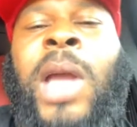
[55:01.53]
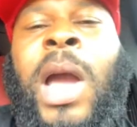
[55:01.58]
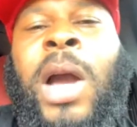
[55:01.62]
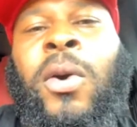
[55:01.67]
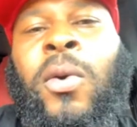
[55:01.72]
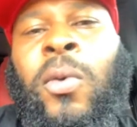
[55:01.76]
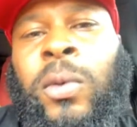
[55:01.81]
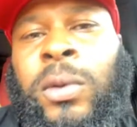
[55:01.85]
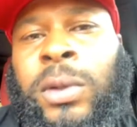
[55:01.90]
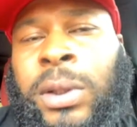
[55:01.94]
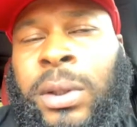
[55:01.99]
you're
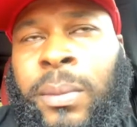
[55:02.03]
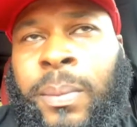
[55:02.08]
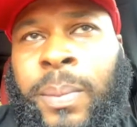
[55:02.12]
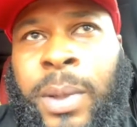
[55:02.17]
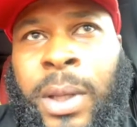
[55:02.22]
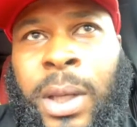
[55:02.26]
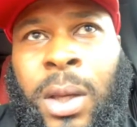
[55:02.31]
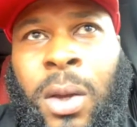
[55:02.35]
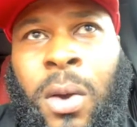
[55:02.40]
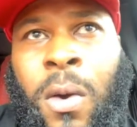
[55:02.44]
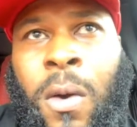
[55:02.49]
not going to
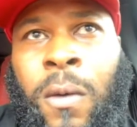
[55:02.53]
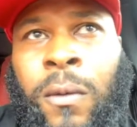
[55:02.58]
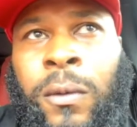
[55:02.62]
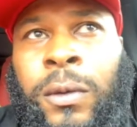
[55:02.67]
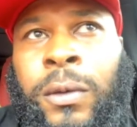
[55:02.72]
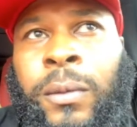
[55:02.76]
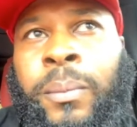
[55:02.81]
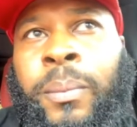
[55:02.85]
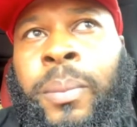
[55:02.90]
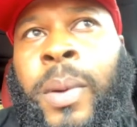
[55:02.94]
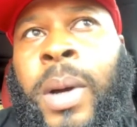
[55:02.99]
the
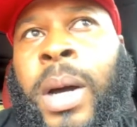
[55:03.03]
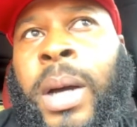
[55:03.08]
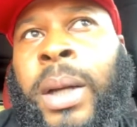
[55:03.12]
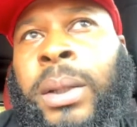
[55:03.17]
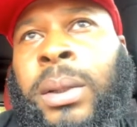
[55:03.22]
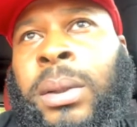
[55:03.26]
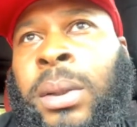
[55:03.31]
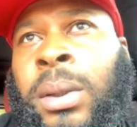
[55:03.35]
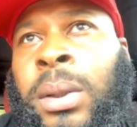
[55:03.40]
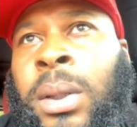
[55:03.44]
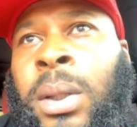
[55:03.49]
playoffs,
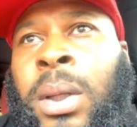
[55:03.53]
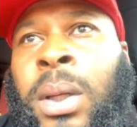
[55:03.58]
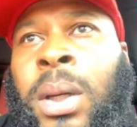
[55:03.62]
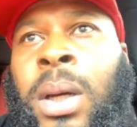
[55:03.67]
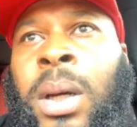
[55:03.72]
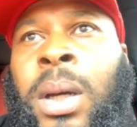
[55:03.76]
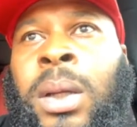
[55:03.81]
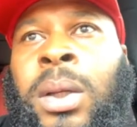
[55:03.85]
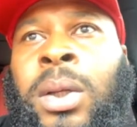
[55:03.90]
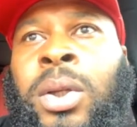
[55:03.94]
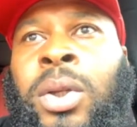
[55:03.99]
but
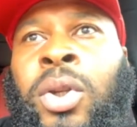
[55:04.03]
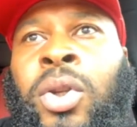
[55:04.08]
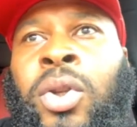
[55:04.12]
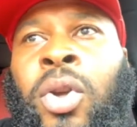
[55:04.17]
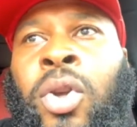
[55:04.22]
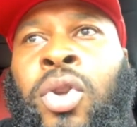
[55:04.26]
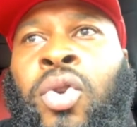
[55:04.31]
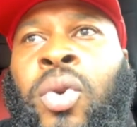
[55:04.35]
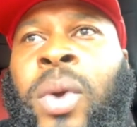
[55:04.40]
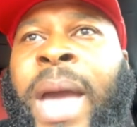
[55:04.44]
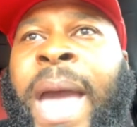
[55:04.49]

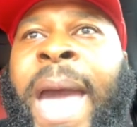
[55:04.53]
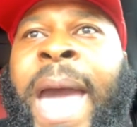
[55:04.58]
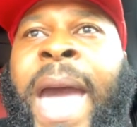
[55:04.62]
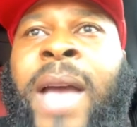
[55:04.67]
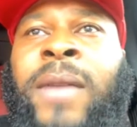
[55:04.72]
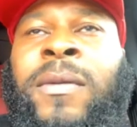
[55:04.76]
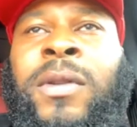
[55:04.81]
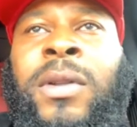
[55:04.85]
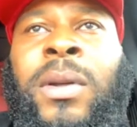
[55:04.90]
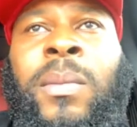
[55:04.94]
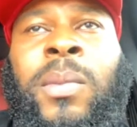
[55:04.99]
you could
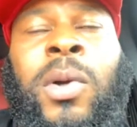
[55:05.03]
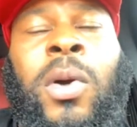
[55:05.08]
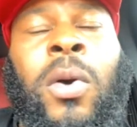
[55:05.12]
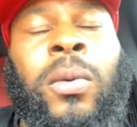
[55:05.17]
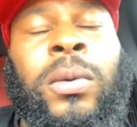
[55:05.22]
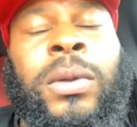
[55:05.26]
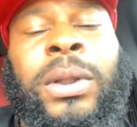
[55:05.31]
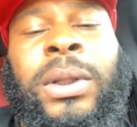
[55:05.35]
have some